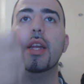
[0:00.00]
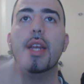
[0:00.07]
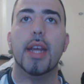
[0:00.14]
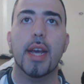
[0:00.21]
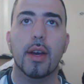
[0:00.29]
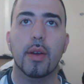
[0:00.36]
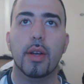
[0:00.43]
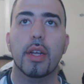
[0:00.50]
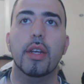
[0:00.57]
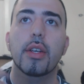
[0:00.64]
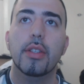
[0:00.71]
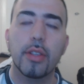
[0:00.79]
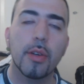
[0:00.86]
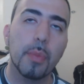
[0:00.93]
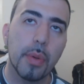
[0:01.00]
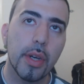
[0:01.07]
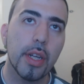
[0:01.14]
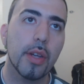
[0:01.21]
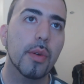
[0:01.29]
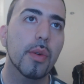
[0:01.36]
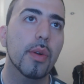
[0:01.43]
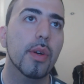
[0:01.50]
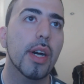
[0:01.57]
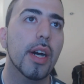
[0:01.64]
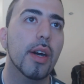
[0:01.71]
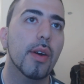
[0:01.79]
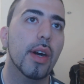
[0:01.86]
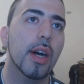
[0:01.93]
and down. So pretty cool
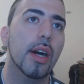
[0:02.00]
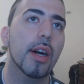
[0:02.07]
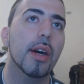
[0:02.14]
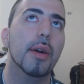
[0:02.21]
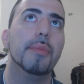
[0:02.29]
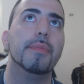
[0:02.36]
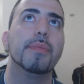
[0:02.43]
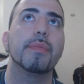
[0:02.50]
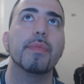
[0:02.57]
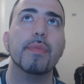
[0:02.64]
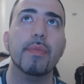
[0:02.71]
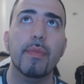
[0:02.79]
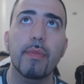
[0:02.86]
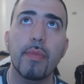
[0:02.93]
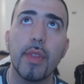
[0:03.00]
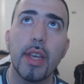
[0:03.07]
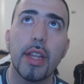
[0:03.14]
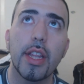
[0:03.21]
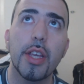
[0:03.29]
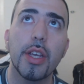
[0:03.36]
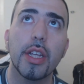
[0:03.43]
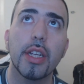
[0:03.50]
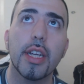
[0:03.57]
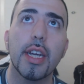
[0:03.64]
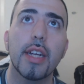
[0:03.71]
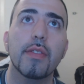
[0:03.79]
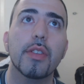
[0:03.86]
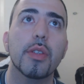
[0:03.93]
how that you can
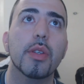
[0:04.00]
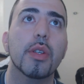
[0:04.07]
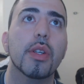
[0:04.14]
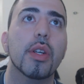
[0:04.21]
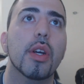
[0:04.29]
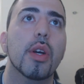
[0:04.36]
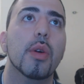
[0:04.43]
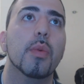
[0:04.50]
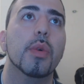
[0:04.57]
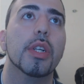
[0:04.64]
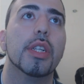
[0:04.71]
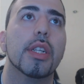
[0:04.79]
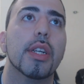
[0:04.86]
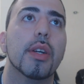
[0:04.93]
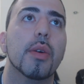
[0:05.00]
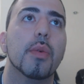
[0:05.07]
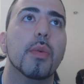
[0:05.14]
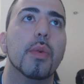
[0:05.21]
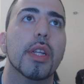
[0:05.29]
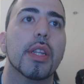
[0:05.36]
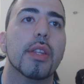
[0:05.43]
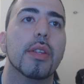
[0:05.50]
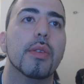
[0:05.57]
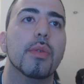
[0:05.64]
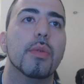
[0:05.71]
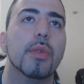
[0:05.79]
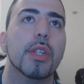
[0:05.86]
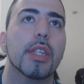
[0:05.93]
kind of do it with
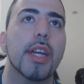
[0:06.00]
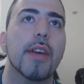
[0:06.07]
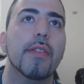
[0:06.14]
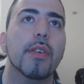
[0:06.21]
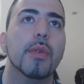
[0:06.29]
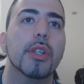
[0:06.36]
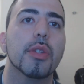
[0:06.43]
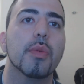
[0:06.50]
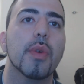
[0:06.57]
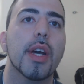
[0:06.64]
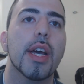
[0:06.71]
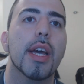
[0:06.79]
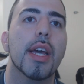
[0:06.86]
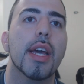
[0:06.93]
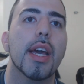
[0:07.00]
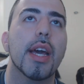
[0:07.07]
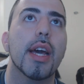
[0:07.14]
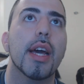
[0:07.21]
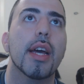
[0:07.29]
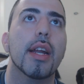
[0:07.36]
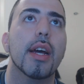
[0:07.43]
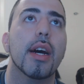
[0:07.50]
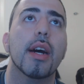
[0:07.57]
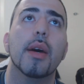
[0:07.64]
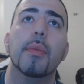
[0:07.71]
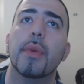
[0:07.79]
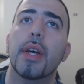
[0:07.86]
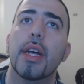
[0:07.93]
whichever which way, and
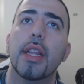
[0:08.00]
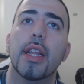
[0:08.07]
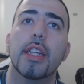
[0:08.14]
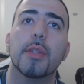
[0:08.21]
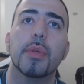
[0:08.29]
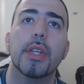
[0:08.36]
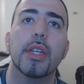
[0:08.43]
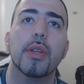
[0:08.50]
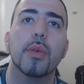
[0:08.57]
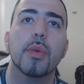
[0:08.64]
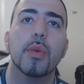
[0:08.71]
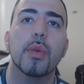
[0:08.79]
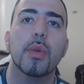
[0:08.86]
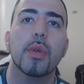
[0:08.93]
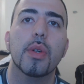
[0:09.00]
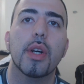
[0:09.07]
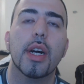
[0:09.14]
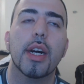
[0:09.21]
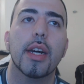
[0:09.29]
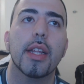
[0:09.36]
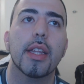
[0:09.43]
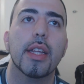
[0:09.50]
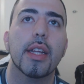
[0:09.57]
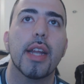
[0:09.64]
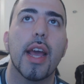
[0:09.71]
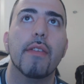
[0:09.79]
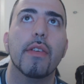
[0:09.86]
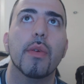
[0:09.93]
that's pretty cool
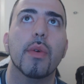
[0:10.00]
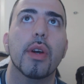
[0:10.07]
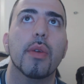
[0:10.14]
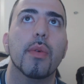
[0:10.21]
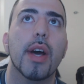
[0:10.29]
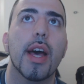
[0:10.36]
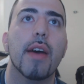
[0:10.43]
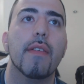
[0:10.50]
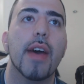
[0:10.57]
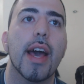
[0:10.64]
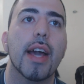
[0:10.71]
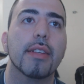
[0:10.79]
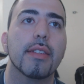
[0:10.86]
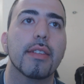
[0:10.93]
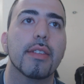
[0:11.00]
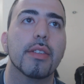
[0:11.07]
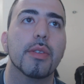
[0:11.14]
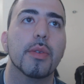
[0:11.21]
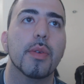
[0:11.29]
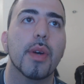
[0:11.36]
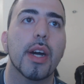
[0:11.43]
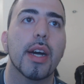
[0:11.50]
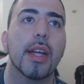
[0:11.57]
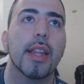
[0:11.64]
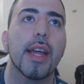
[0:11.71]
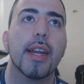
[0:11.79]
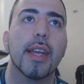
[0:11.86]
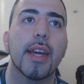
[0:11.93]
that everyone will have access to
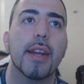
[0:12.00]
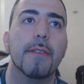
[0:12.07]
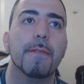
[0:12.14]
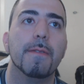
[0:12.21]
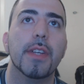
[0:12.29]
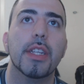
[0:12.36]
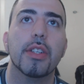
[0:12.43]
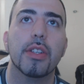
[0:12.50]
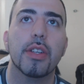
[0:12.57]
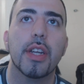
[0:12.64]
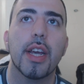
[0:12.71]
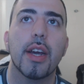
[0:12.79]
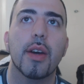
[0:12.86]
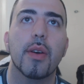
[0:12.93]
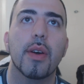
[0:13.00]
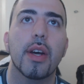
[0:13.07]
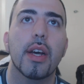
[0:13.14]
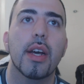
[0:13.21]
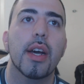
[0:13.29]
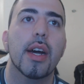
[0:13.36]
that kind of feature now.